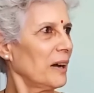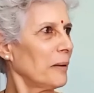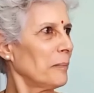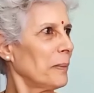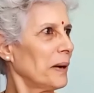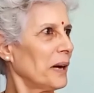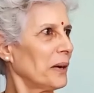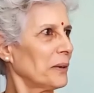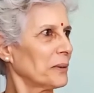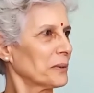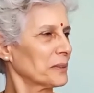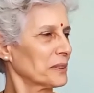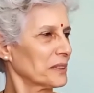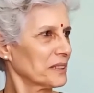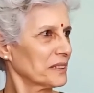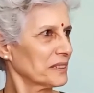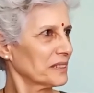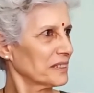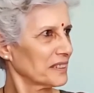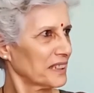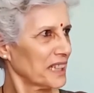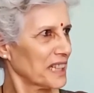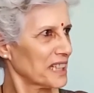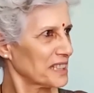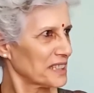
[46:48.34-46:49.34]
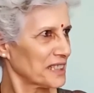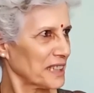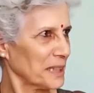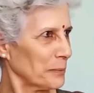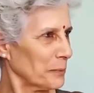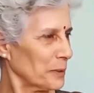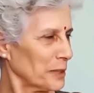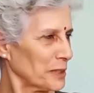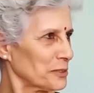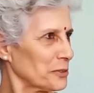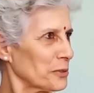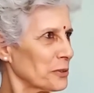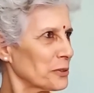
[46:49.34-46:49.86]
about things that
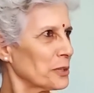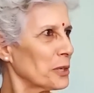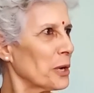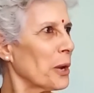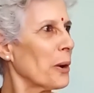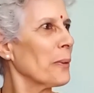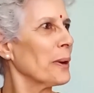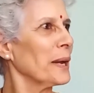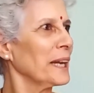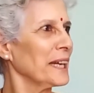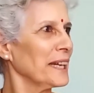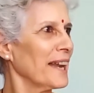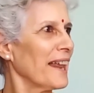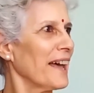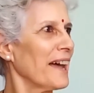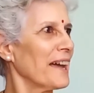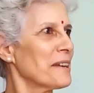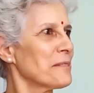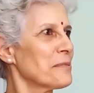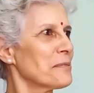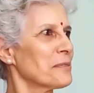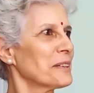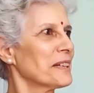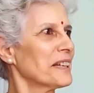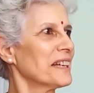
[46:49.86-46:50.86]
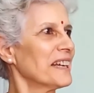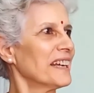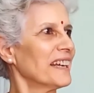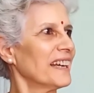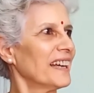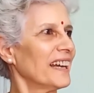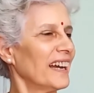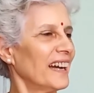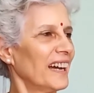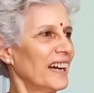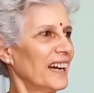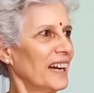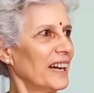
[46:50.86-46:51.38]
one should know in life
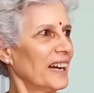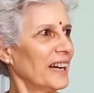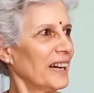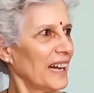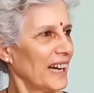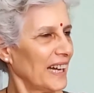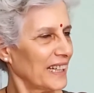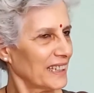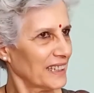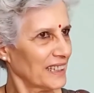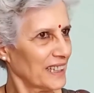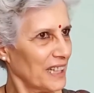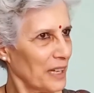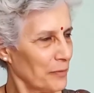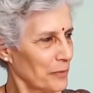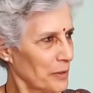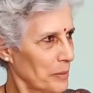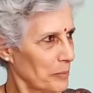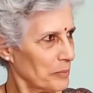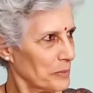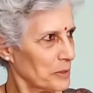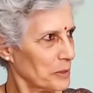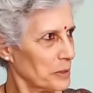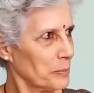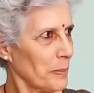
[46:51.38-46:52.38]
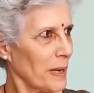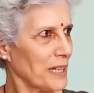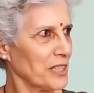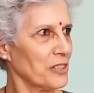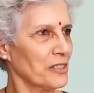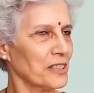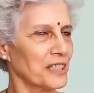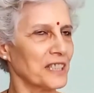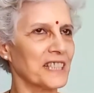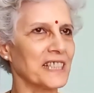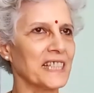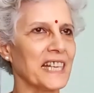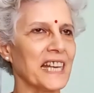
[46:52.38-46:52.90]
and give them
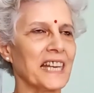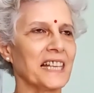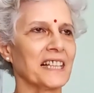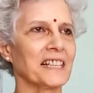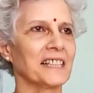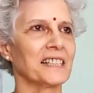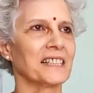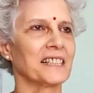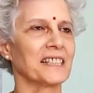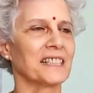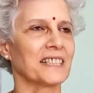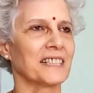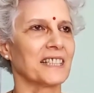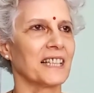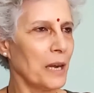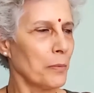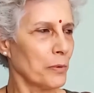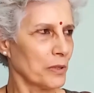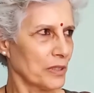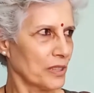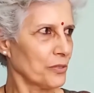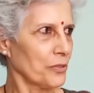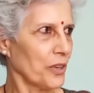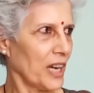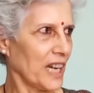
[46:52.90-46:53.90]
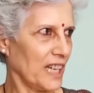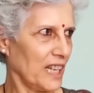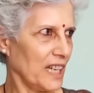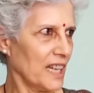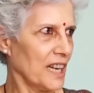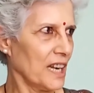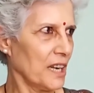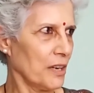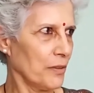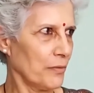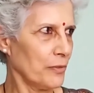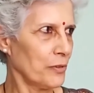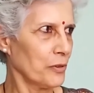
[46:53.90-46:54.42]
special skills. He was
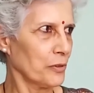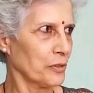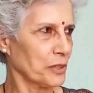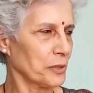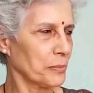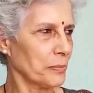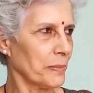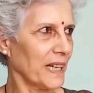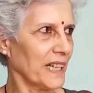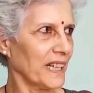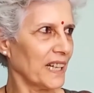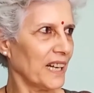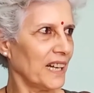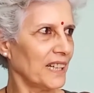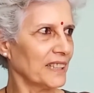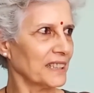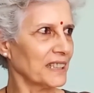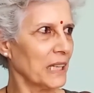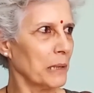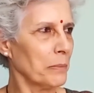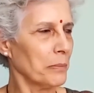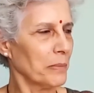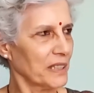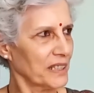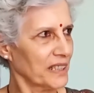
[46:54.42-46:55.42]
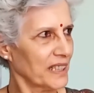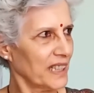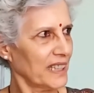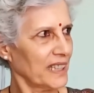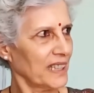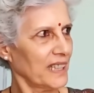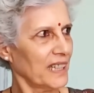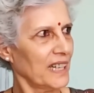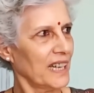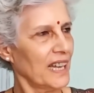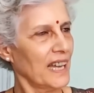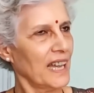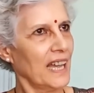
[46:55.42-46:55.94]
greatly influenced by Gandhi, but
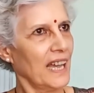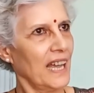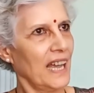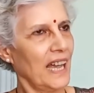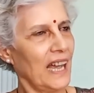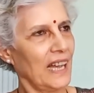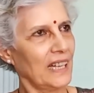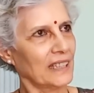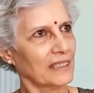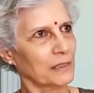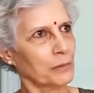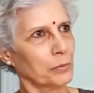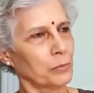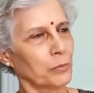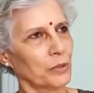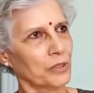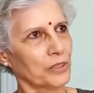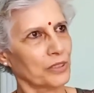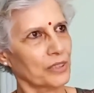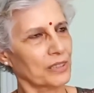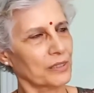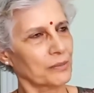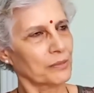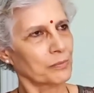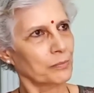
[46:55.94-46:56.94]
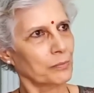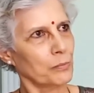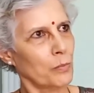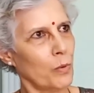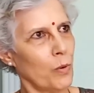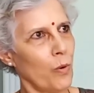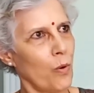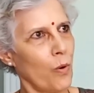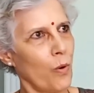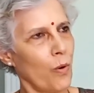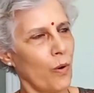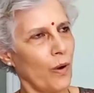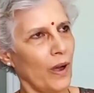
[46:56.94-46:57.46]
then was
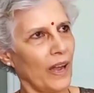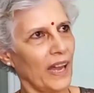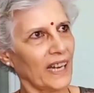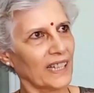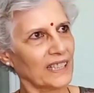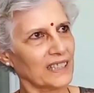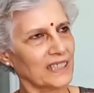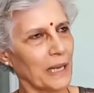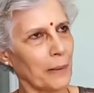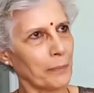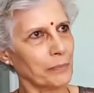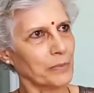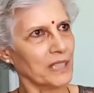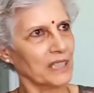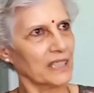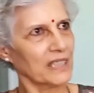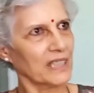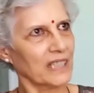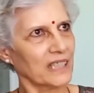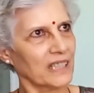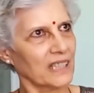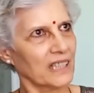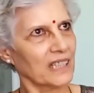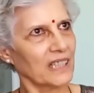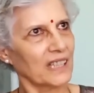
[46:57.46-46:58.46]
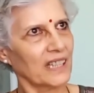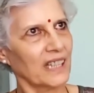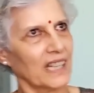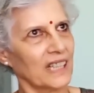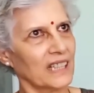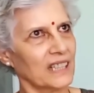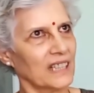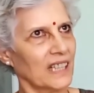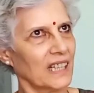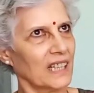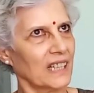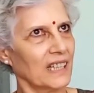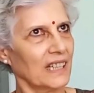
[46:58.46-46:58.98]
more accepted
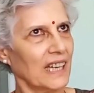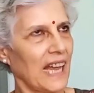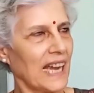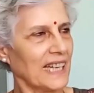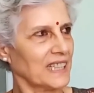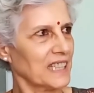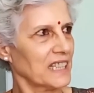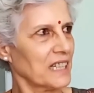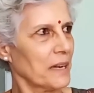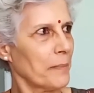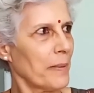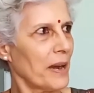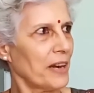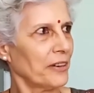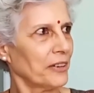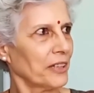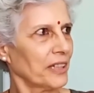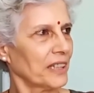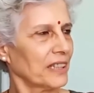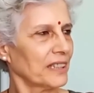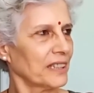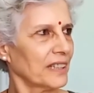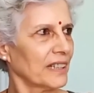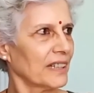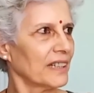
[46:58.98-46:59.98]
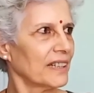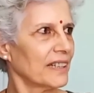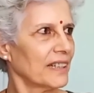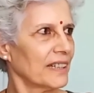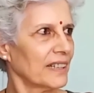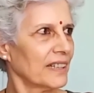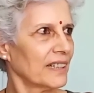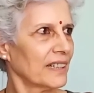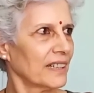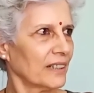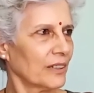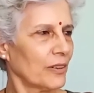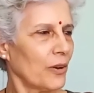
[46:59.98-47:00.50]
in the Latin American
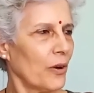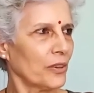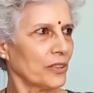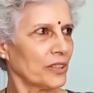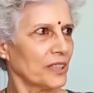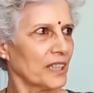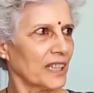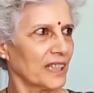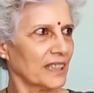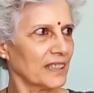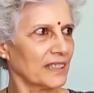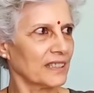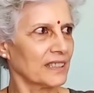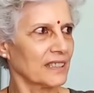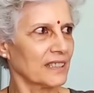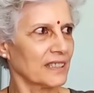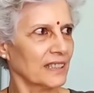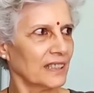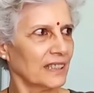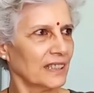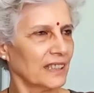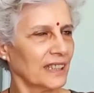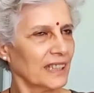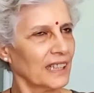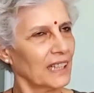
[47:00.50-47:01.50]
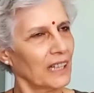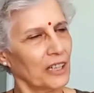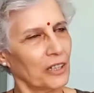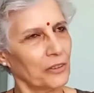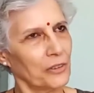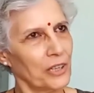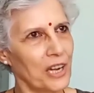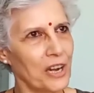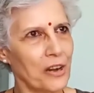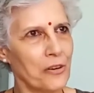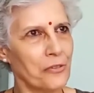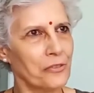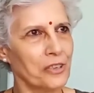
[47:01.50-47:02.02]
context.
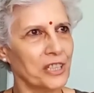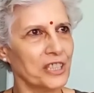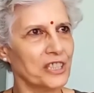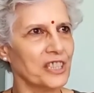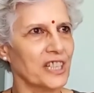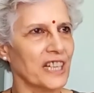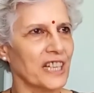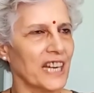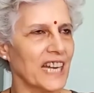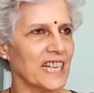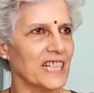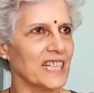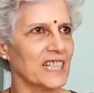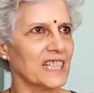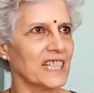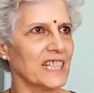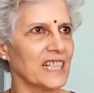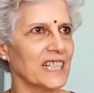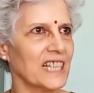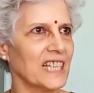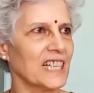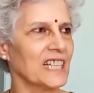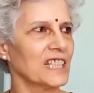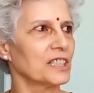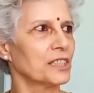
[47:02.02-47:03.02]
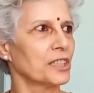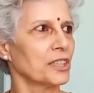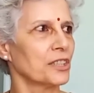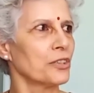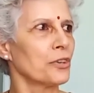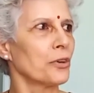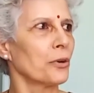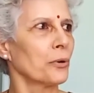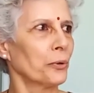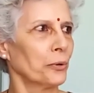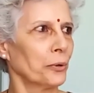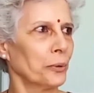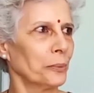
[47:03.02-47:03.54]
He originated in Eastern
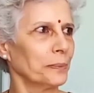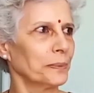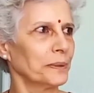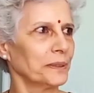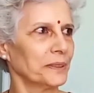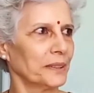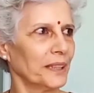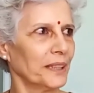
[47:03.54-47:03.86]
Europe.